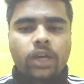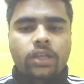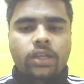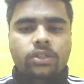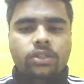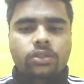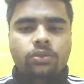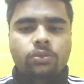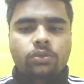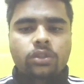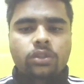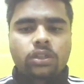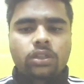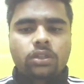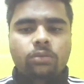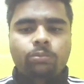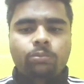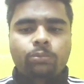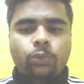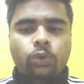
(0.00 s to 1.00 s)
binds to
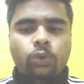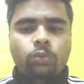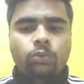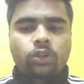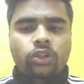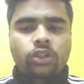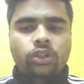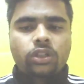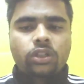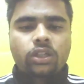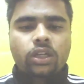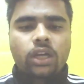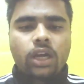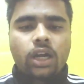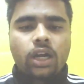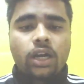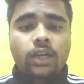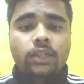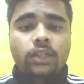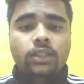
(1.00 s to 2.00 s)
the promoter
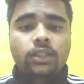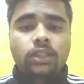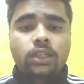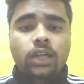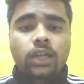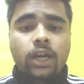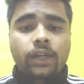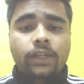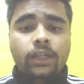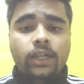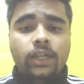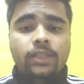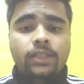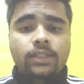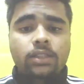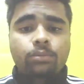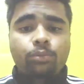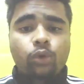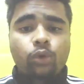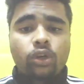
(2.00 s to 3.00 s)
and catalyzes
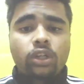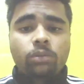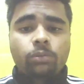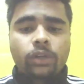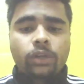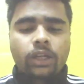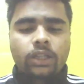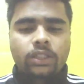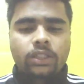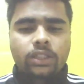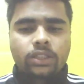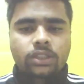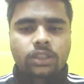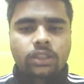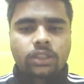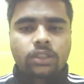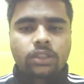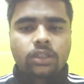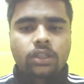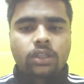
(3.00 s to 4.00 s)
the
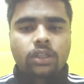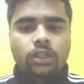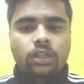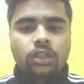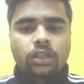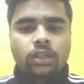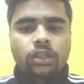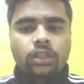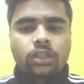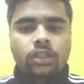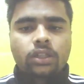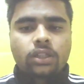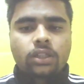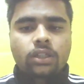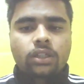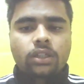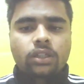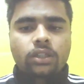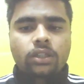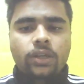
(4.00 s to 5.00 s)
polymerization in
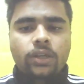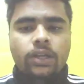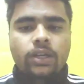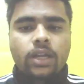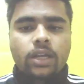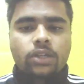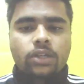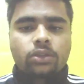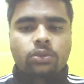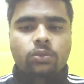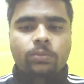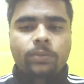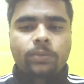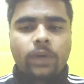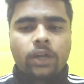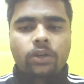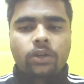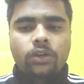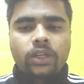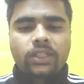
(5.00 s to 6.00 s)
the 3' to
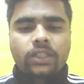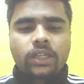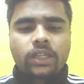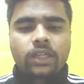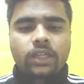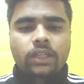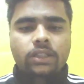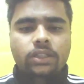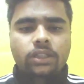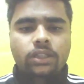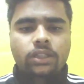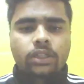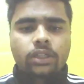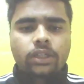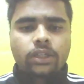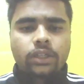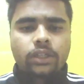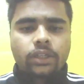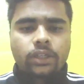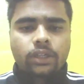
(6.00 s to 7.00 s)
5' direction.
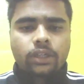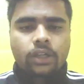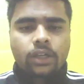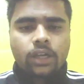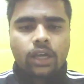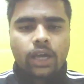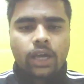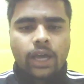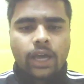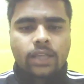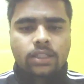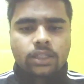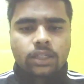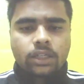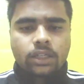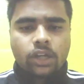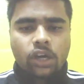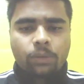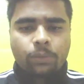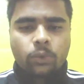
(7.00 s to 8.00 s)
As
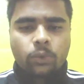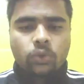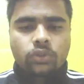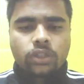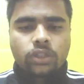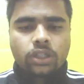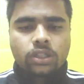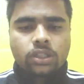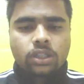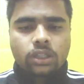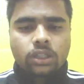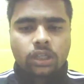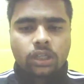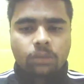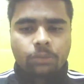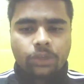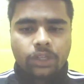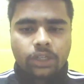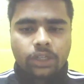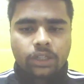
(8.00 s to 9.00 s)
it approaches the
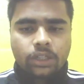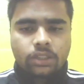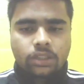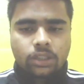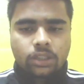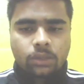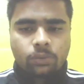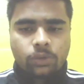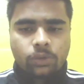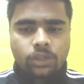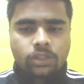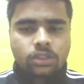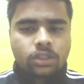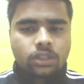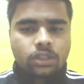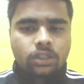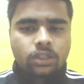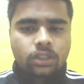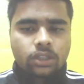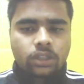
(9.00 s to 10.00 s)
terminator sequence,
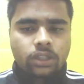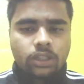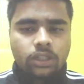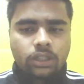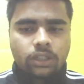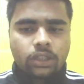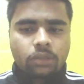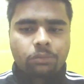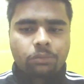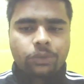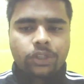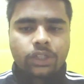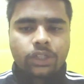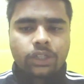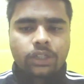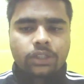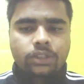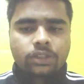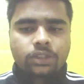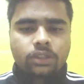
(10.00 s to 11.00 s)
it
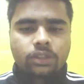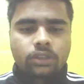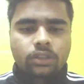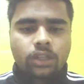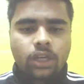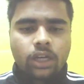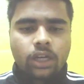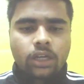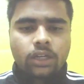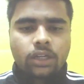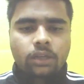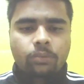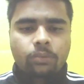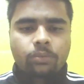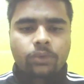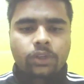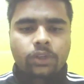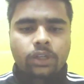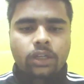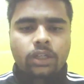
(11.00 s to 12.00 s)
terminates and
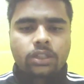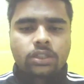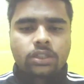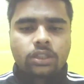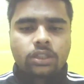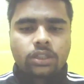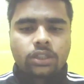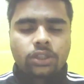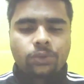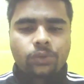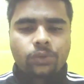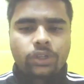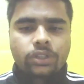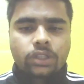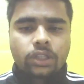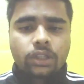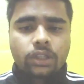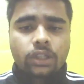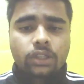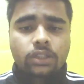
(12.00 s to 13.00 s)
releases the newly
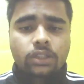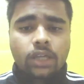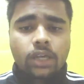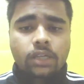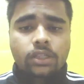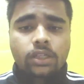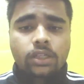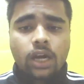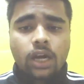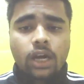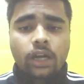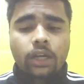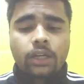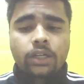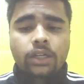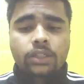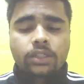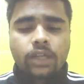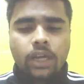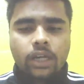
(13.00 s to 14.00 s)
synthesized
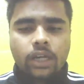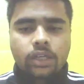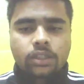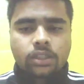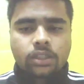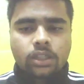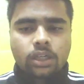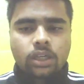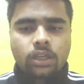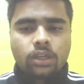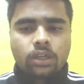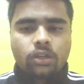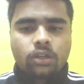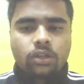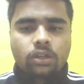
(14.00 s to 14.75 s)
RNA strands.